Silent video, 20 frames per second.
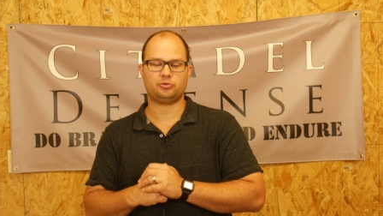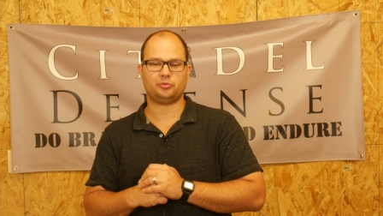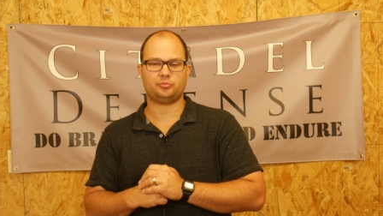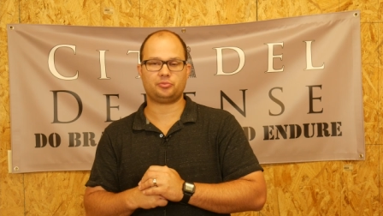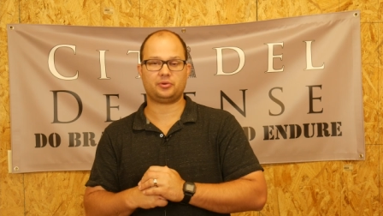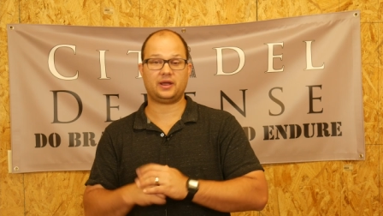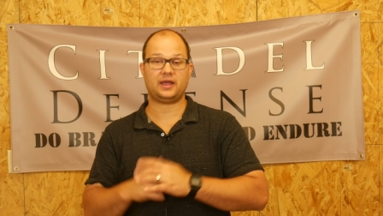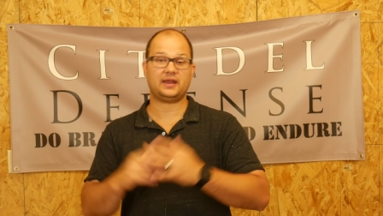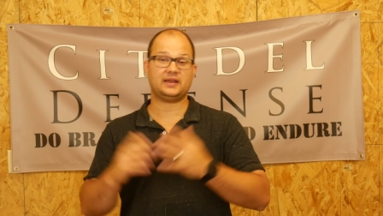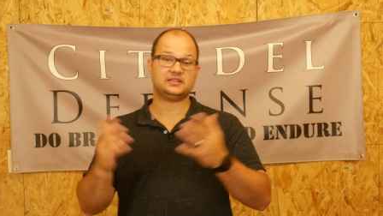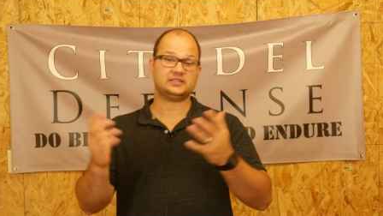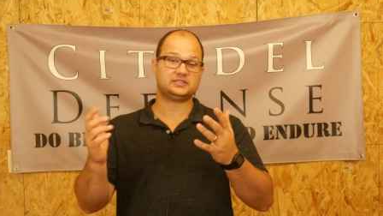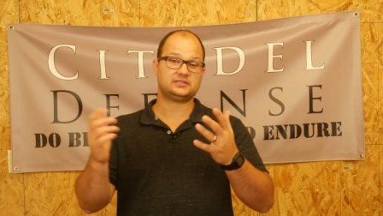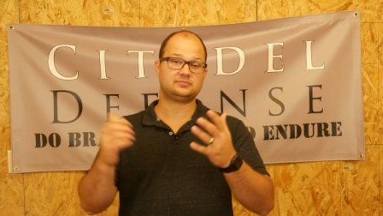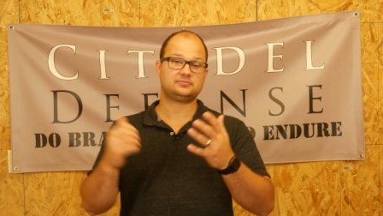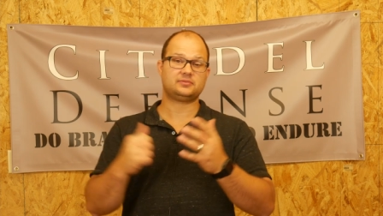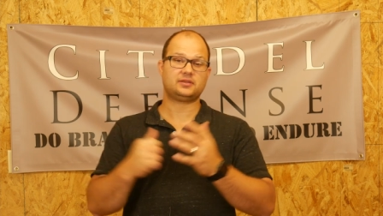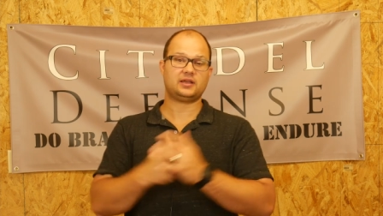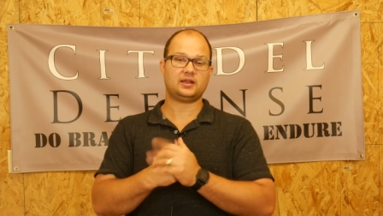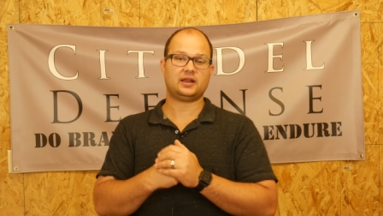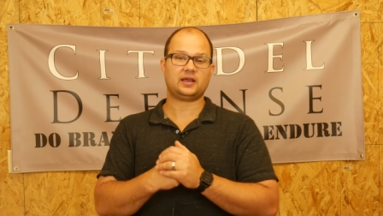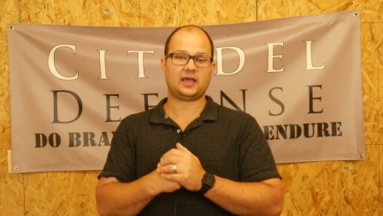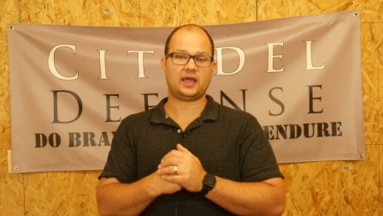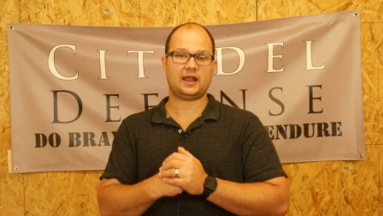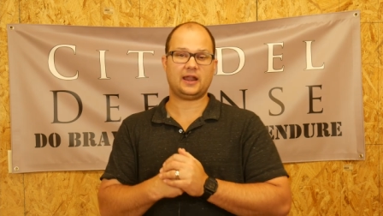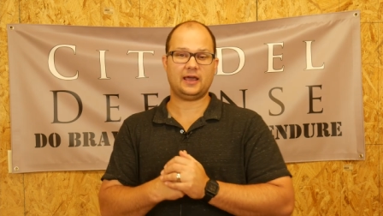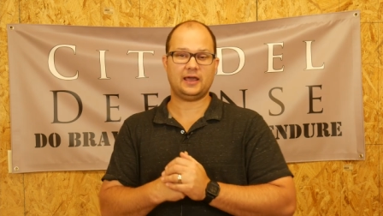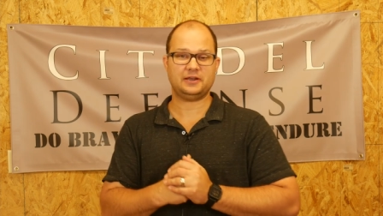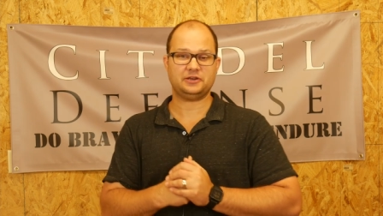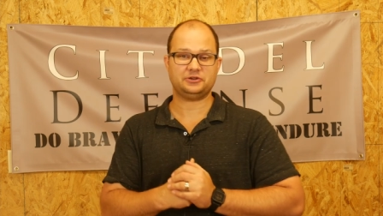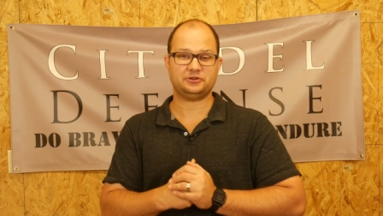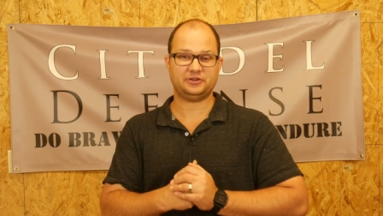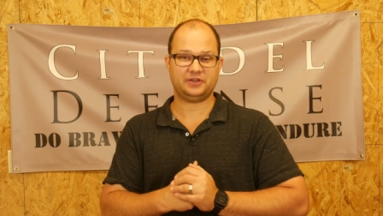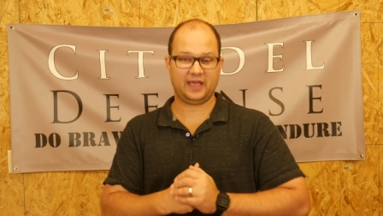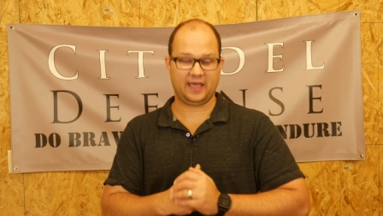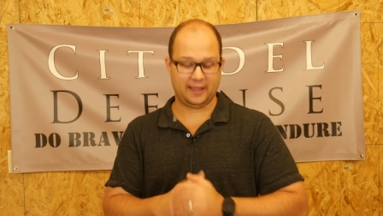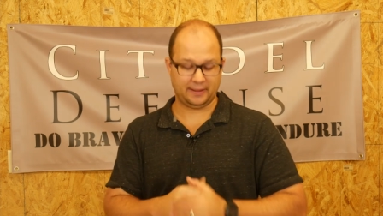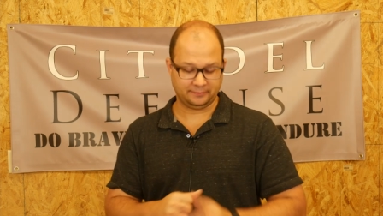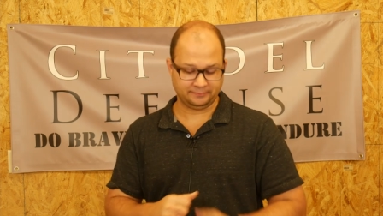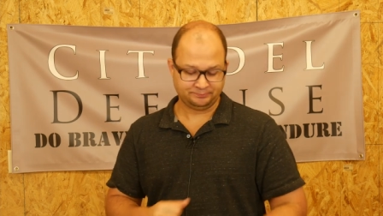the brain is going to kind of end your
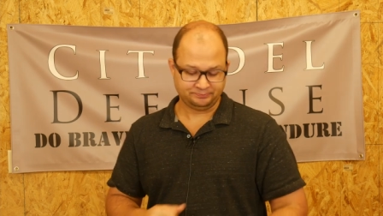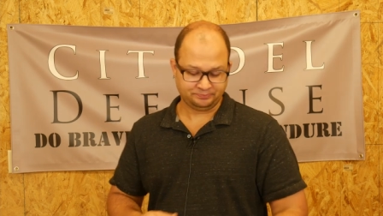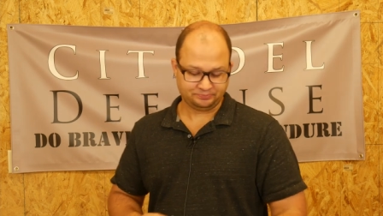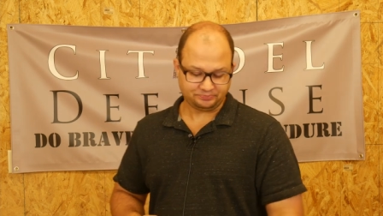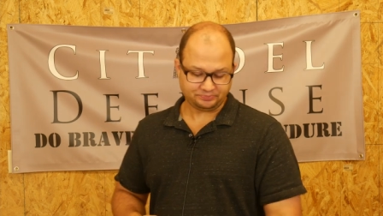day.